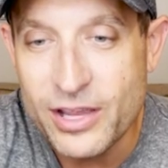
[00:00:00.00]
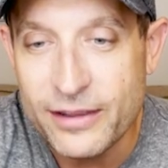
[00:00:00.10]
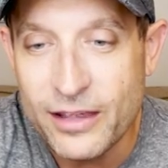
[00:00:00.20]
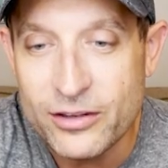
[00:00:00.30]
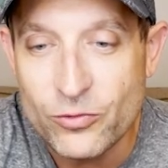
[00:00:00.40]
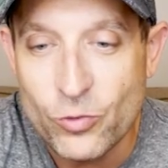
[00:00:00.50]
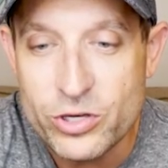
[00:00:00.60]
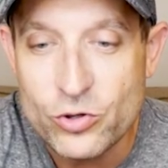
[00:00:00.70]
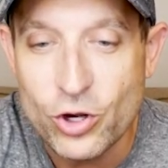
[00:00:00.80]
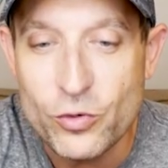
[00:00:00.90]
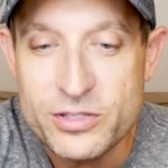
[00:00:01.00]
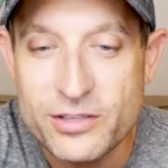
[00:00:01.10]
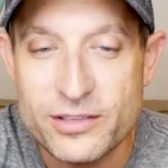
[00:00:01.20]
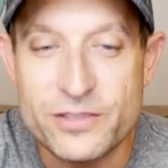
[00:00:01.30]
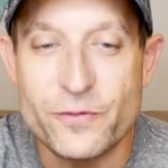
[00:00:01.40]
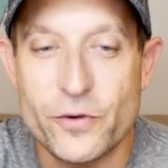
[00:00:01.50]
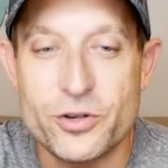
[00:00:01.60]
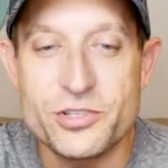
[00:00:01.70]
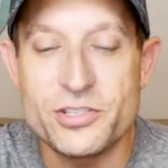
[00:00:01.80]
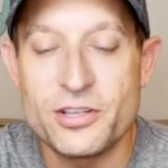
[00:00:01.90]
And then when you go into this
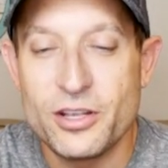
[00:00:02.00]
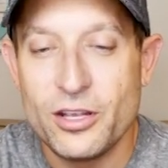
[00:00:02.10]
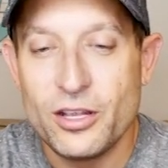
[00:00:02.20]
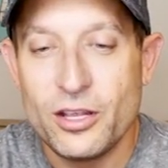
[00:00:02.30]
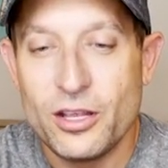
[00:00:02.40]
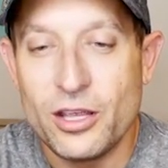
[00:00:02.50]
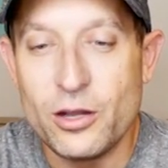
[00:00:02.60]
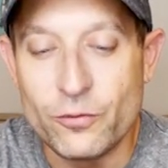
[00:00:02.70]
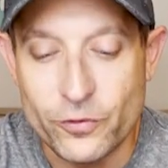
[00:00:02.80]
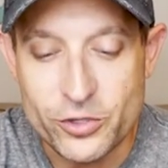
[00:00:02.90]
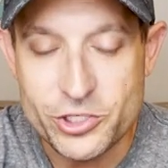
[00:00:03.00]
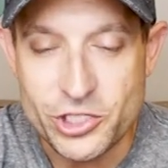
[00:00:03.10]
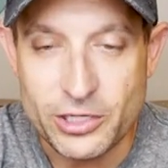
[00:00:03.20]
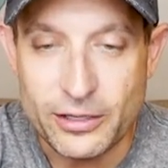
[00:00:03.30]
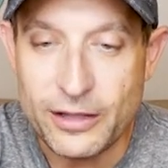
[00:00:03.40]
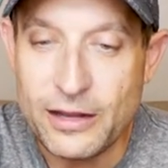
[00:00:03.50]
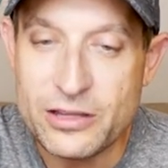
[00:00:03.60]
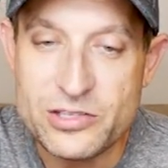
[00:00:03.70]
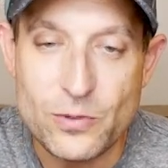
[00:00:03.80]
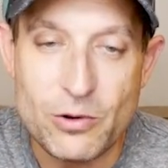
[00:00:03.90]
first inversion, and
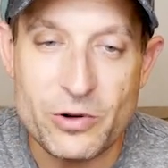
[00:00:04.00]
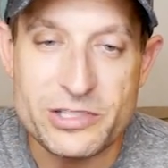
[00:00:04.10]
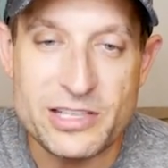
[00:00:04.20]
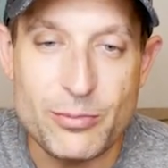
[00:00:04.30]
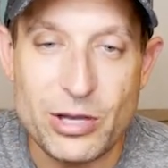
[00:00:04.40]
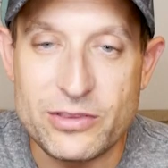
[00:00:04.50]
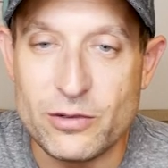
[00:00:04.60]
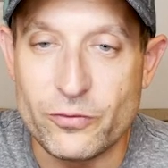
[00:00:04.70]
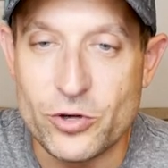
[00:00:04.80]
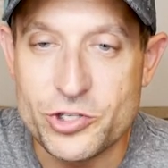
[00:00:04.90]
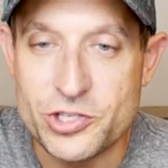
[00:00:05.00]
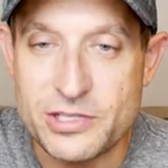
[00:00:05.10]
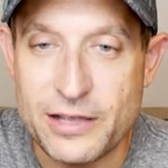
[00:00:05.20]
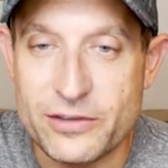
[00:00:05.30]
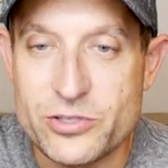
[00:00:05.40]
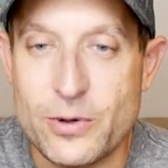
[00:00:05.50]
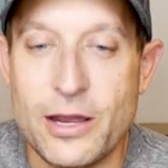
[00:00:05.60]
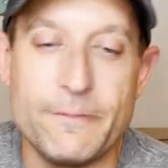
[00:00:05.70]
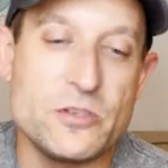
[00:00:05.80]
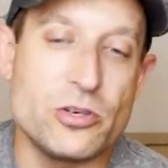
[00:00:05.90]
this is what I want to say about the inversions on this
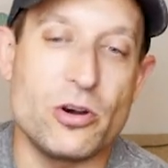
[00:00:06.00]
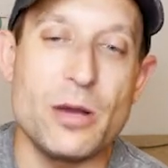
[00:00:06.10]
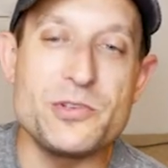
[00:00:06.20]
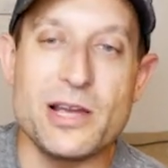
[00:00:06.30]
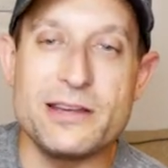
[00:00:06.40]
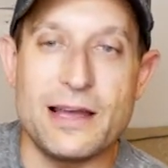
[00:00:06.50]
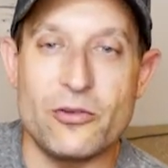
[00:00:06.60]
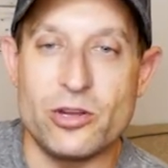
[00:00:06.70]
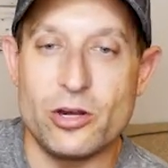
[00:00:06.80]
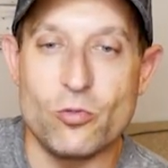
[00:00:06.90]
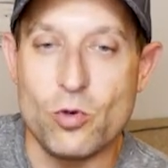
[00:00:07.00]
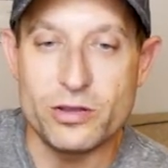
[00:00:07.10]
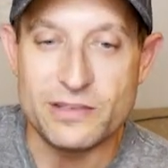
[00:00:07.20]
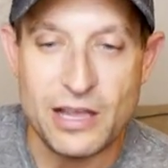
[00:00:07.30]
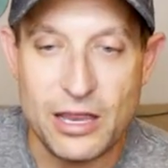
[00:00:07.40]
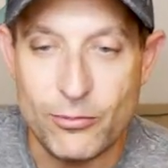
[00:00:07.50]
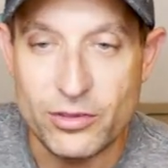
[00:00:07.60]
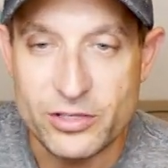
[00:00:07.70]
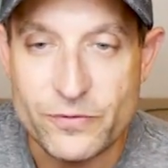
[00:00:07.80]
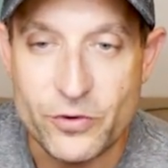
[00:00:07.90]
ride. So you're upside down here one time in
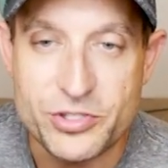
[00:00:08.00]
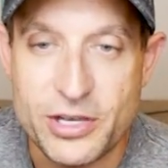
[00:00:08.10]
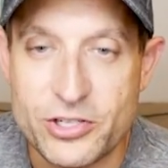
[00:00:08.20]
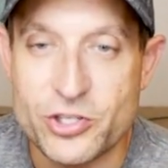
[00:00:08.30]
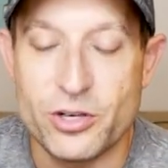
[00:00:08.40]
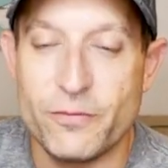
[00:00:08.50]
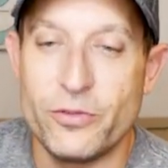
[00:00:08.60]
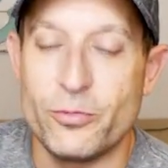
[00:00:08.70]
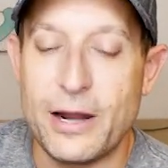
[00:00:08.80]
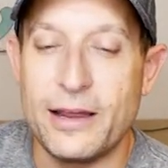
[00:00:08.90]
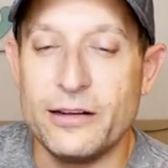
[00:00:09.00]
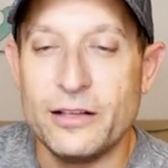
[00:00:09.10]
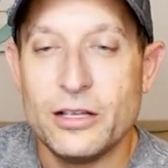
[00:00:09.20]
this first section of the ride.